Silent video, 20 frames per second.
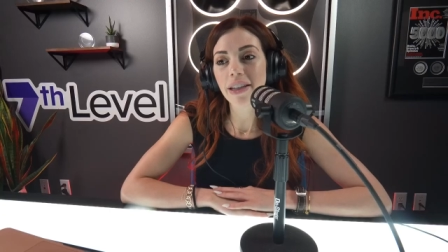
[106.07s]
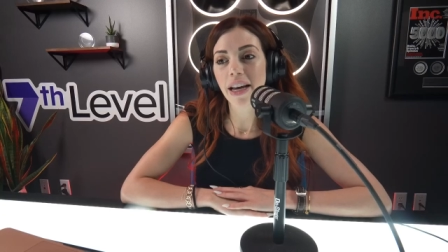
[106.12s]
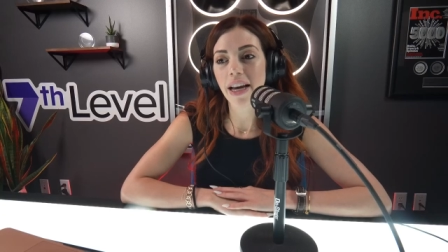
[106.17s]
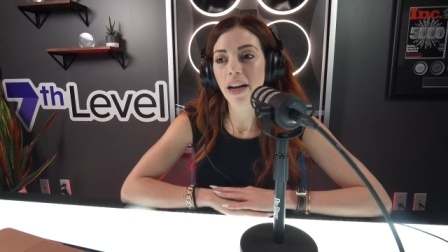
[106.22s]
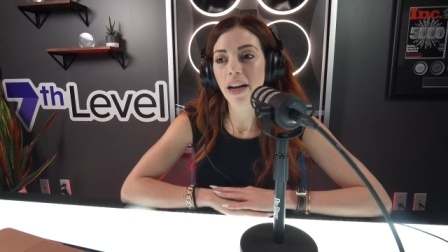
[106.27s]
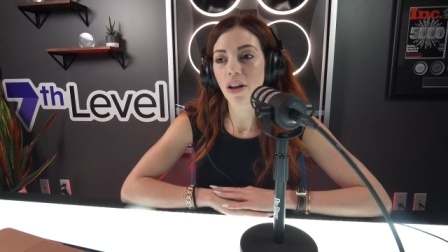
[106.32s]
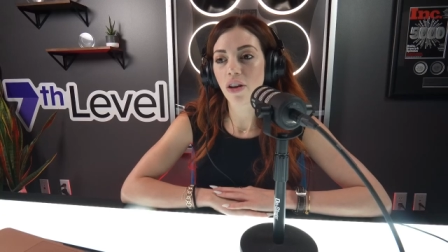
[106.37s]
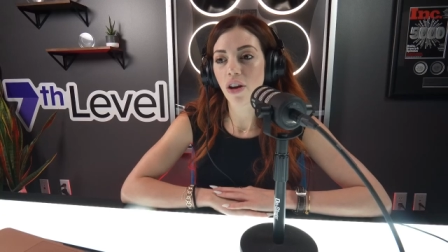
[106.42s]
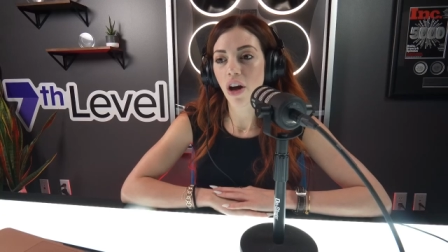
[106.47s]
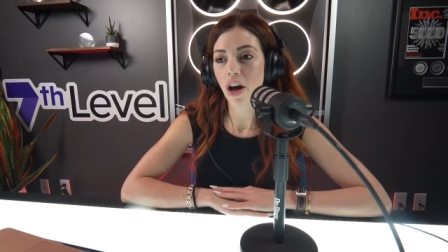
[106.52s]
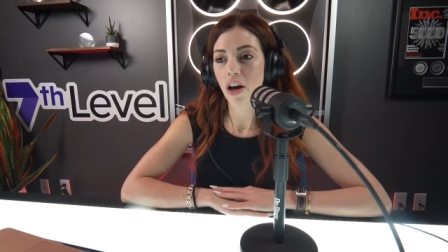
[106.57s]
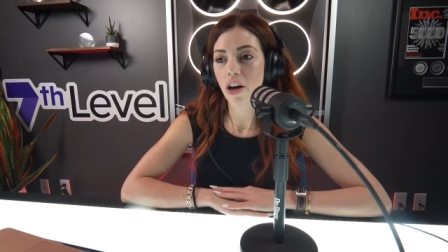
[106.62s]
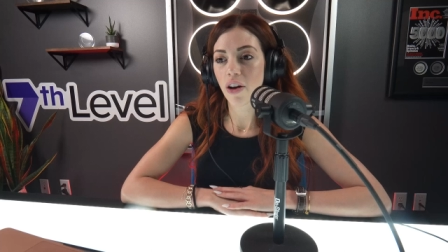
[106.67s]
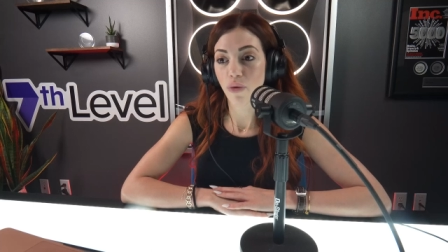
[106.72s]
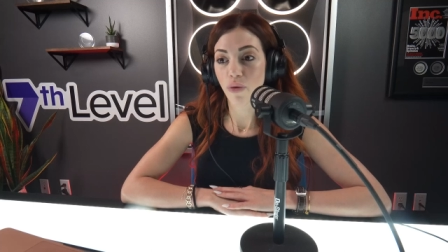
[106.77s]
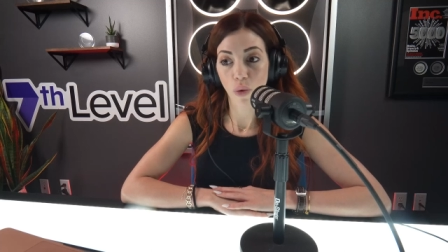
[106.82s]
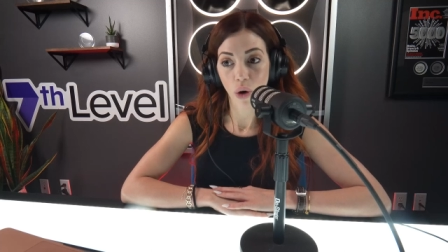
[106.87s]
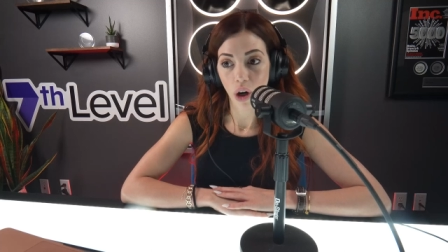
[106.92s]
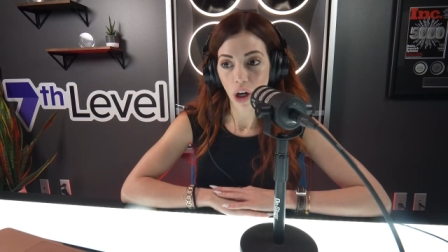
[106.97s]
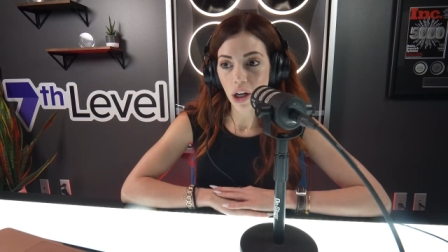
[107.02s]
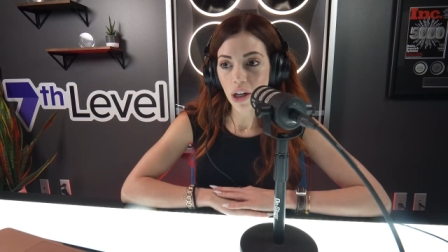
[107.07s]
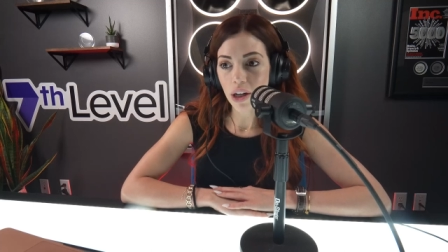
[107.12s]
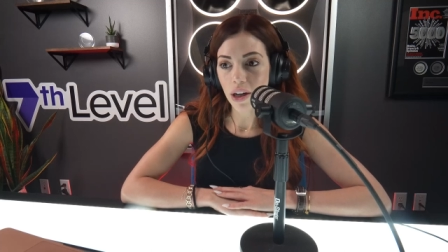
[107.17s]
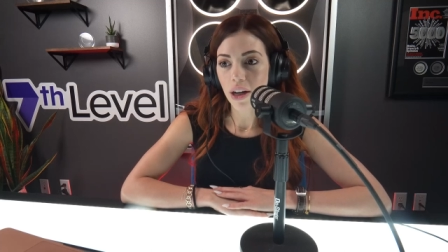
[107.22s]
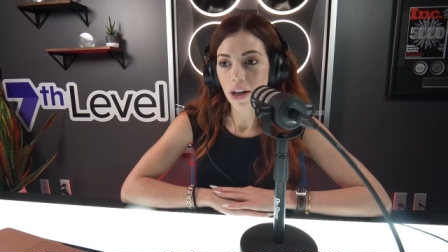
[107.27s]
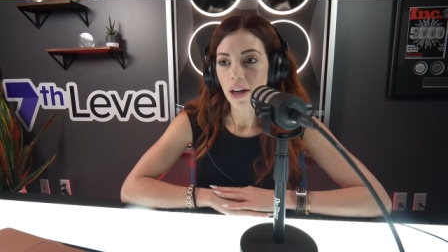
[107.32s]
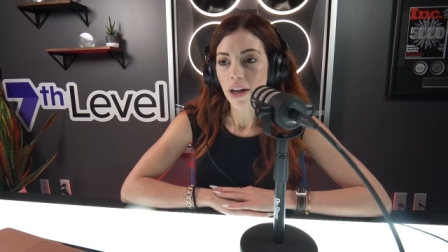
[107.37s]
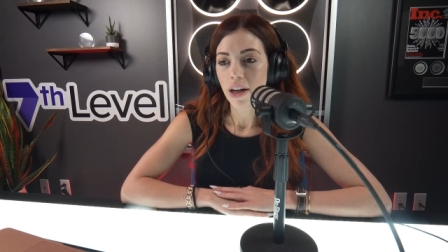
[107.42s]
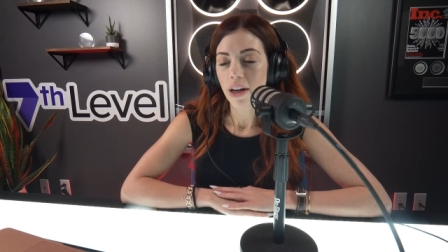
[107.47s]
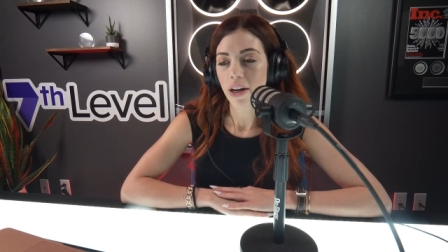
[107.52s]
and a lot of
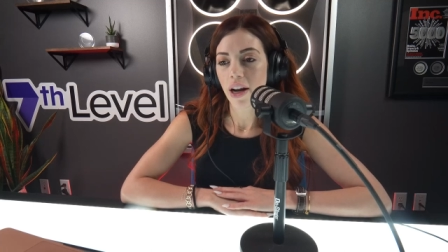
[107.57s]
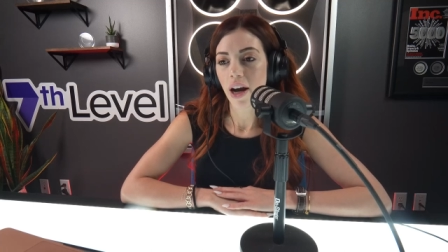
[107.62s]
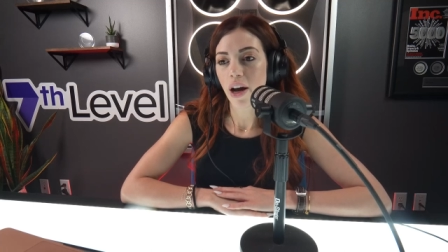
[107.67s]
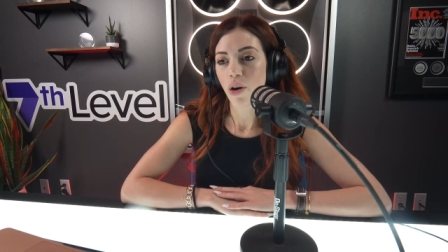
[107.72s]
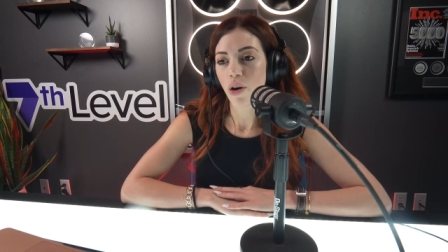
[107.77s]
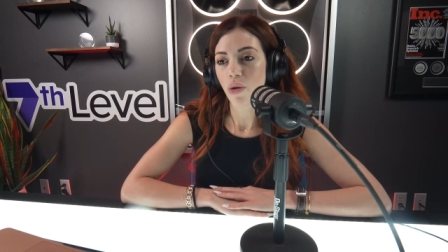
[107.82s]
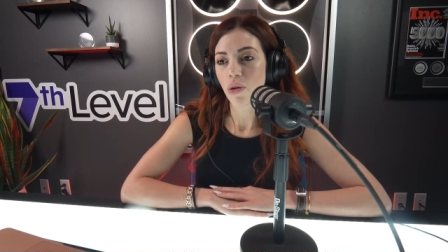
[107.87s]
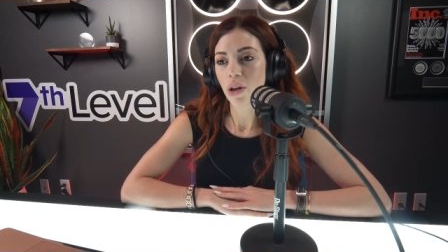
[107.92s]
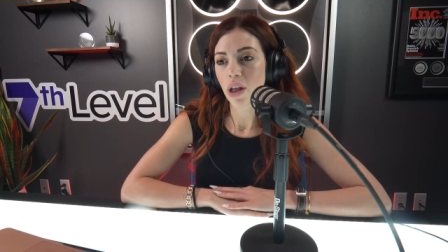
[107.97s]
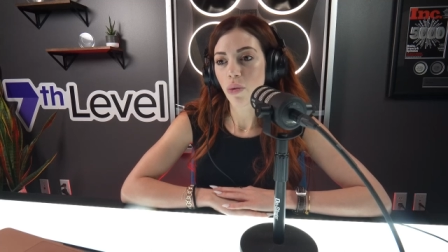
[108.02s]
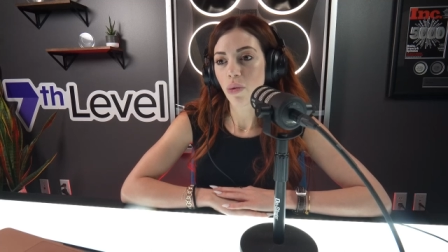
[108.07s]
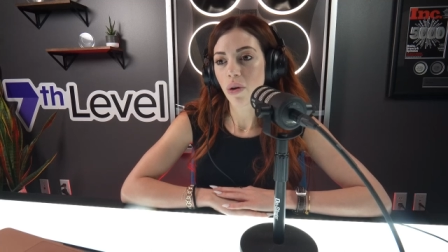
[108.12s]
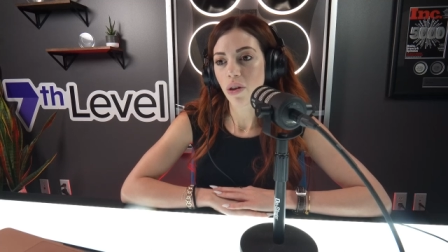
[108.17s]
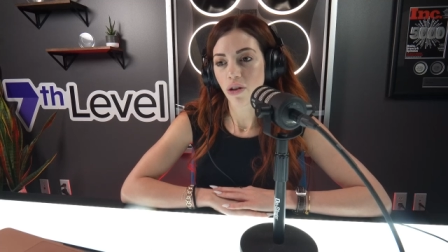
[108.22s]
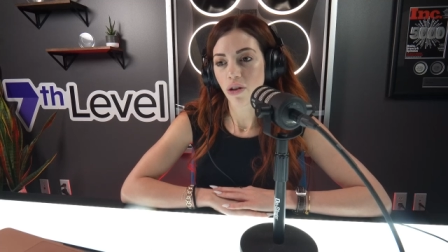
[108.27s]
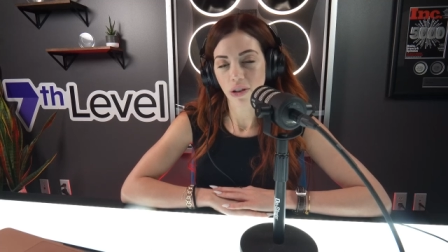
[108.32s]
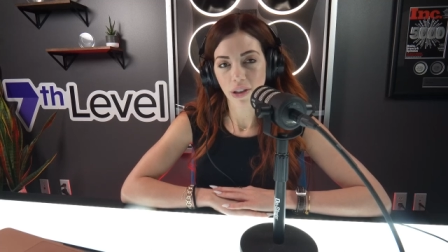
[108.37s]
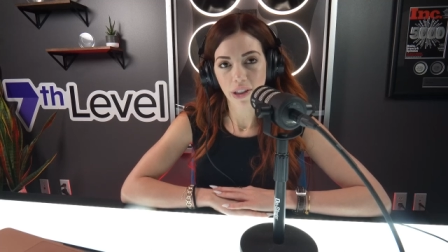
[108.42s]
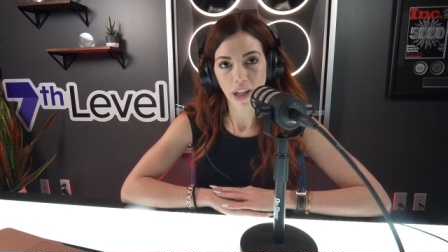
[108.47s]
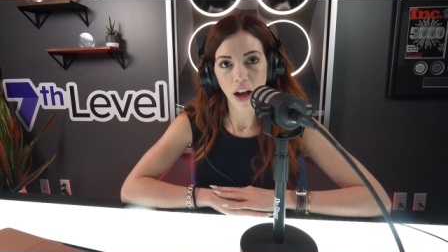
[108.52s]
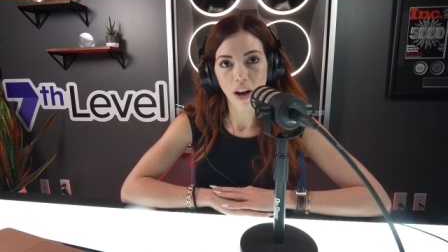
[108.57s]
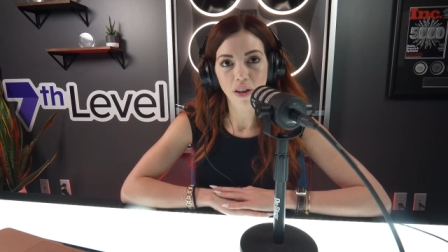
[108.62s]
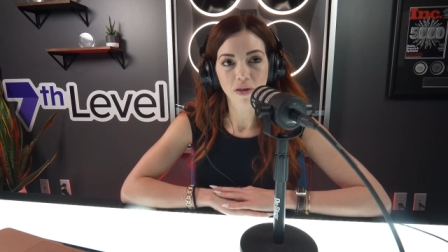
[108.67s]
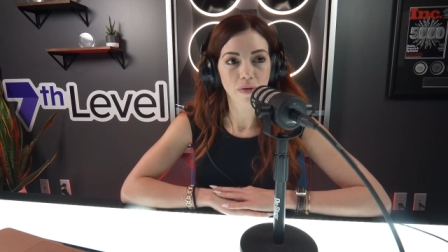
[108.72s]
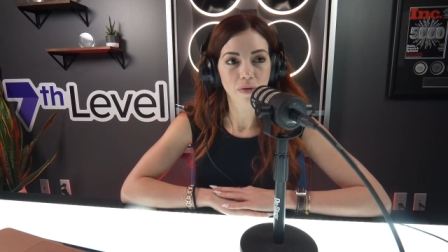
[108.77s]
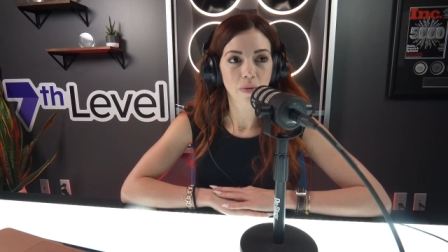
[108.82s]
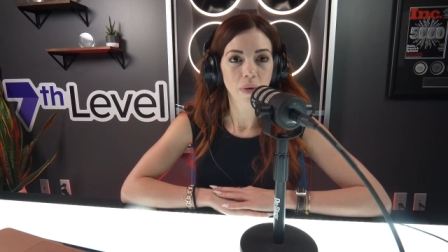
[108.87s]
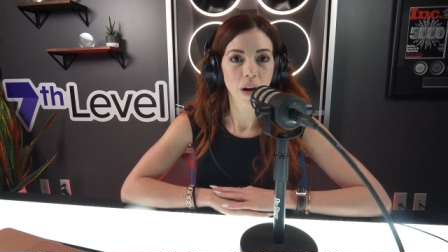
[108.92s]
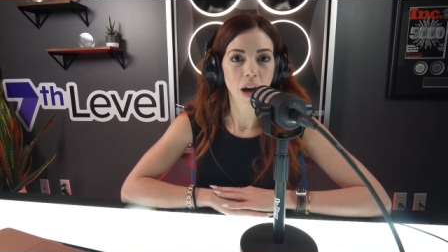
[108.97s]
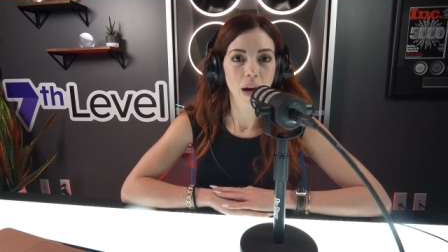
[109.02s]
work, not only with
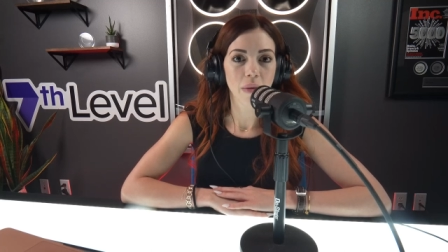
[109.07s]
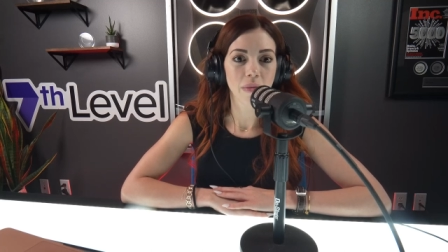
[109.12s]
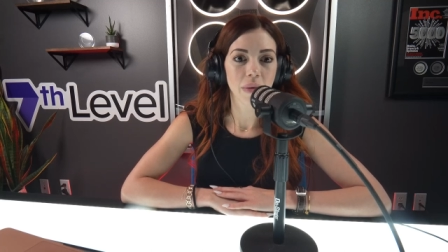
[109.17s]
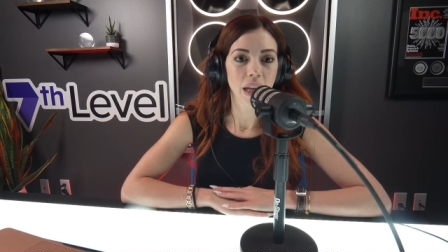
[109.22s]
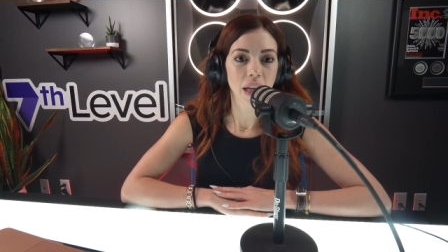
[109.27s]
yourself um,